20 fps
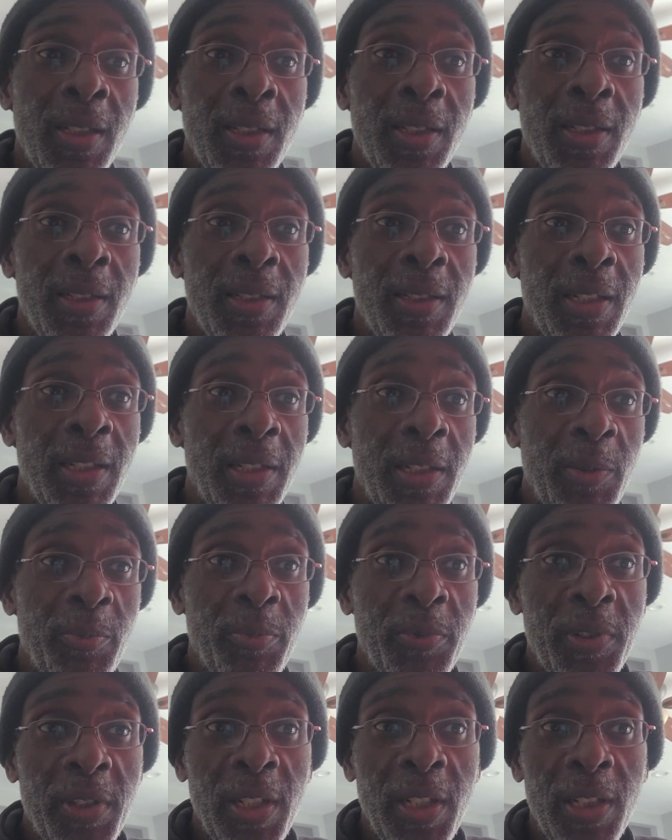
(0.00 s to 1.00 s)
And then he
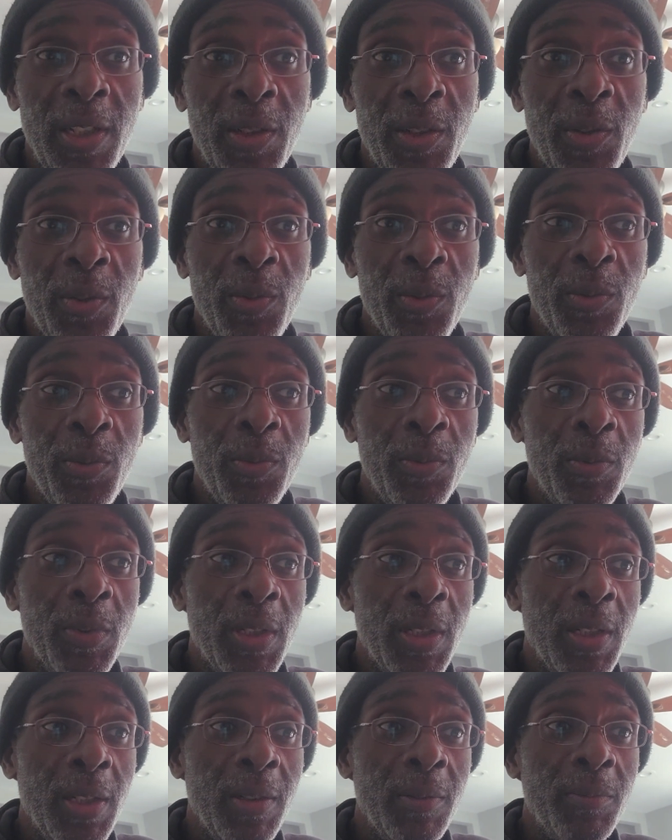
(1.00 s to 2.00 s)
proceeded
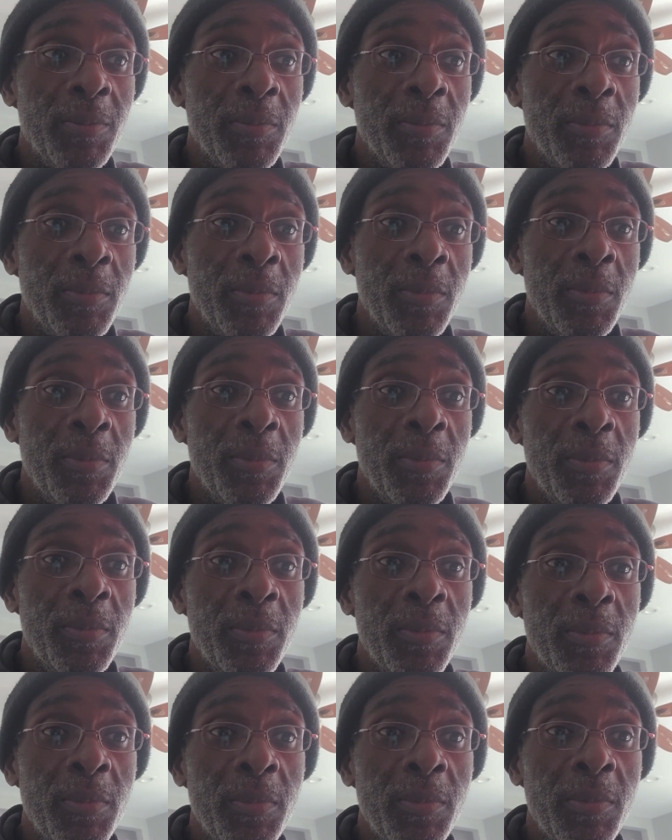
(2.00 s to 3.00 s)
to
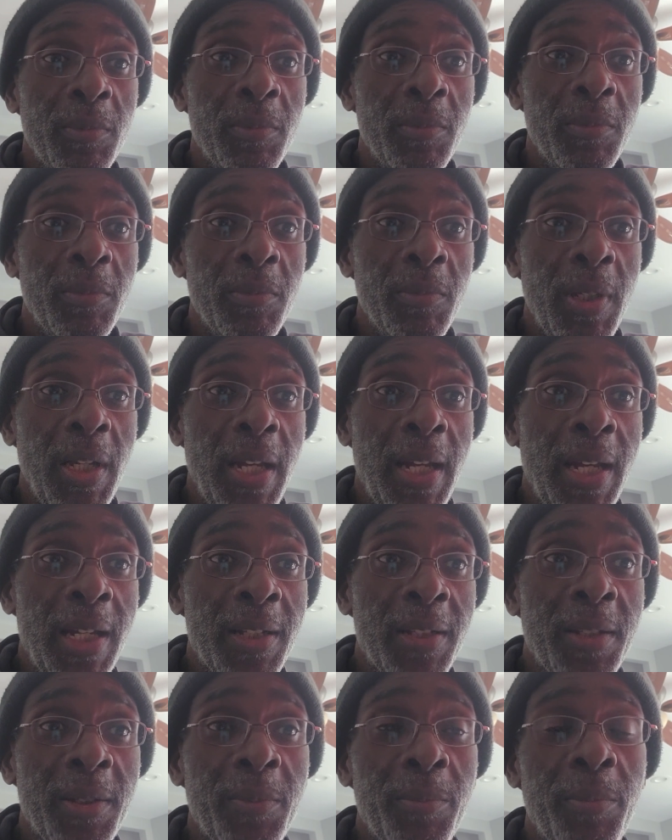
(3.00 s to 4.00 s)

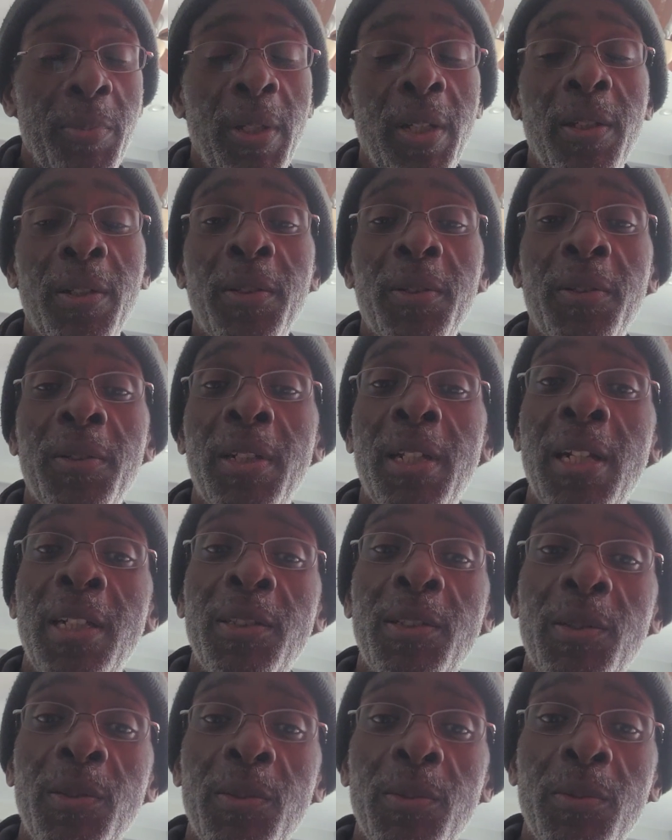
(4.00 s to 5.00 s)
ask and beg her not
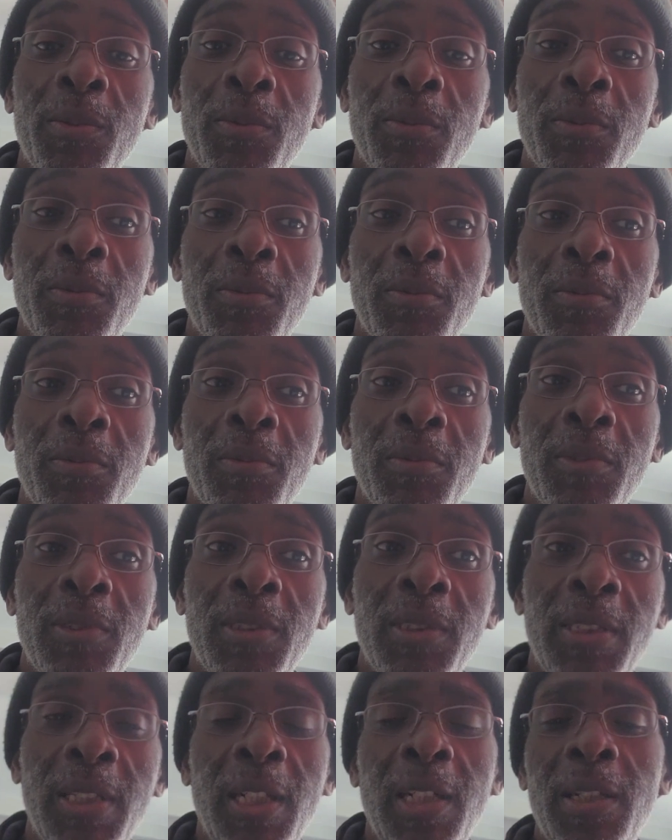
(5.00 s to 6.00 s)
to
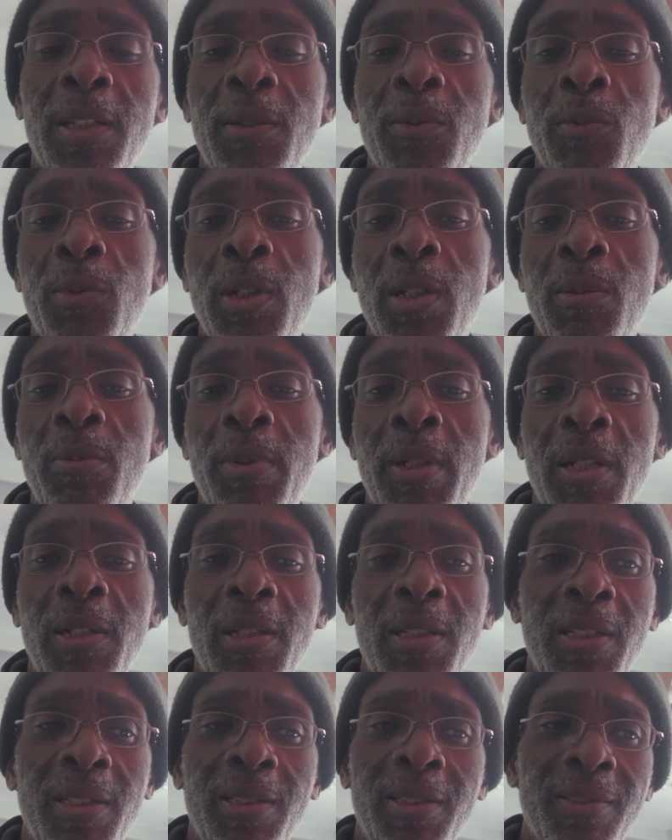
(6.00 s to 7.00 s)
tell anyone about
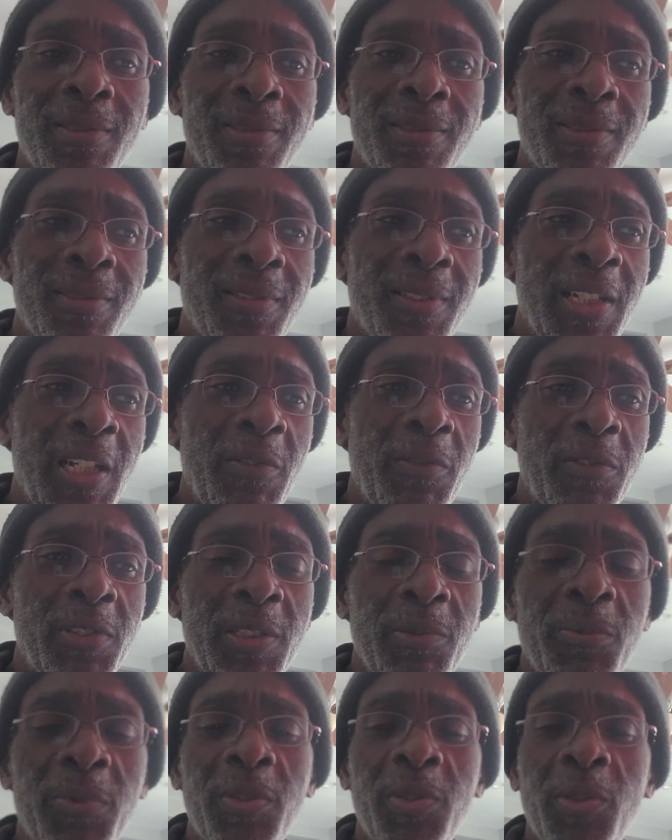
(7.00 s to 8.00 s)
it, and gave us
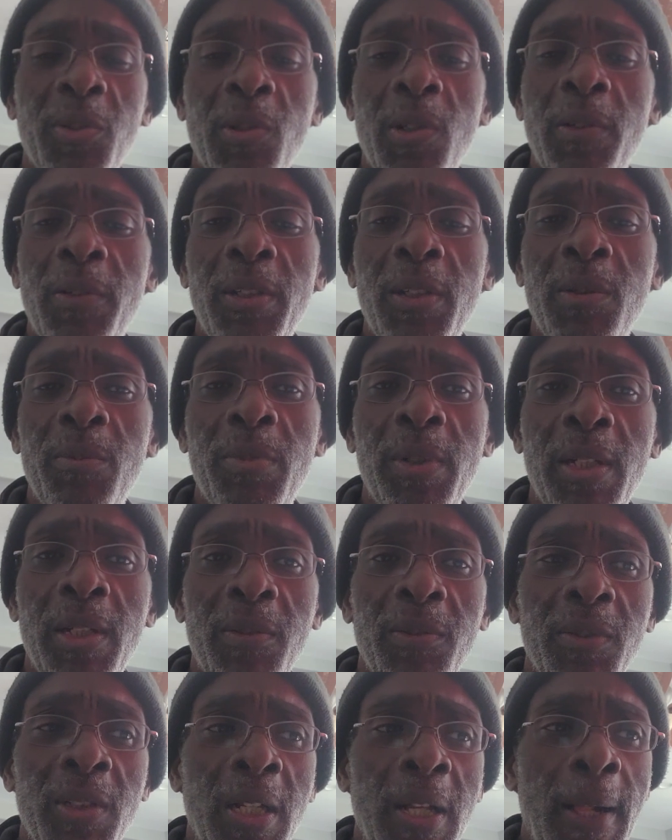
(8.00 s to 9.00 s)
some story
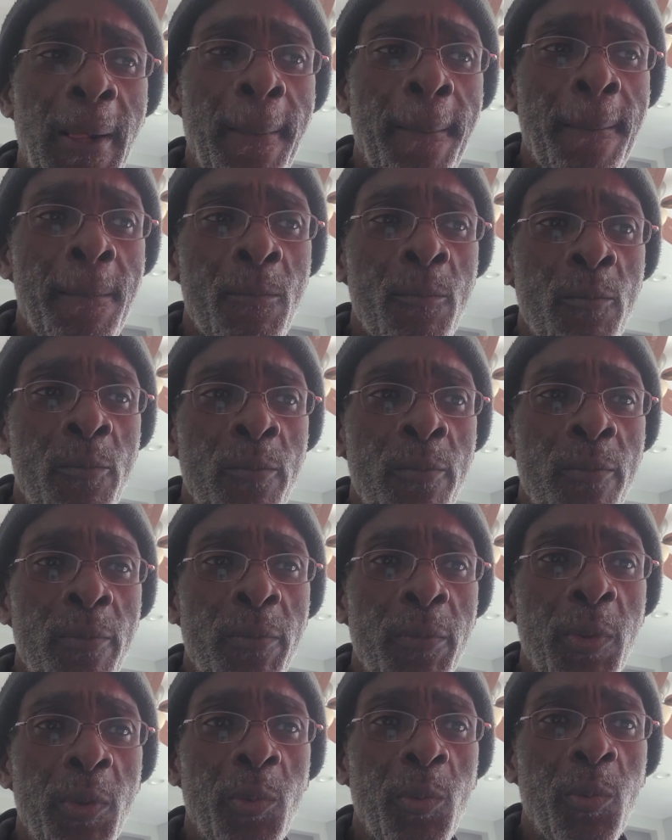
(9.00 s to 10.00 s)
about
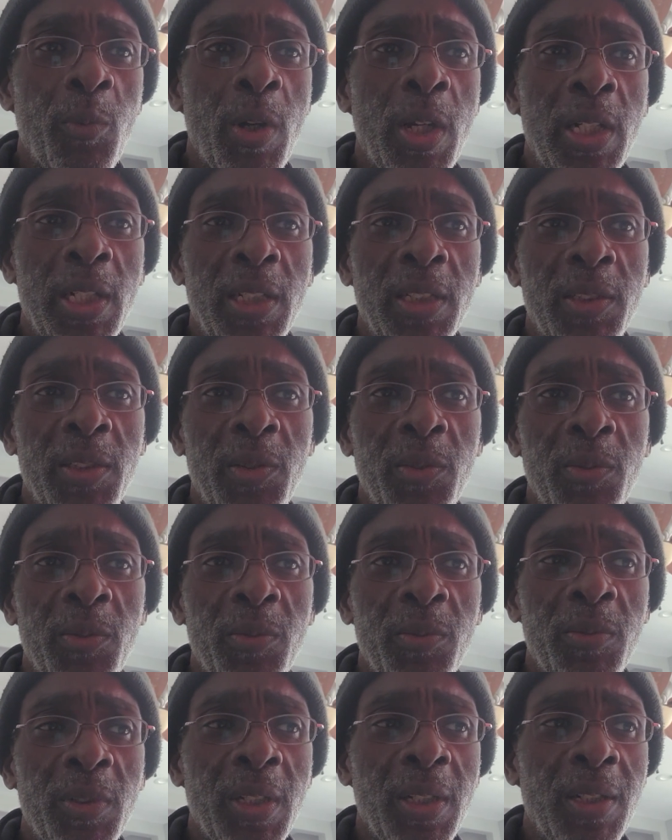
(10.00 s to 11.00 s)
wanting to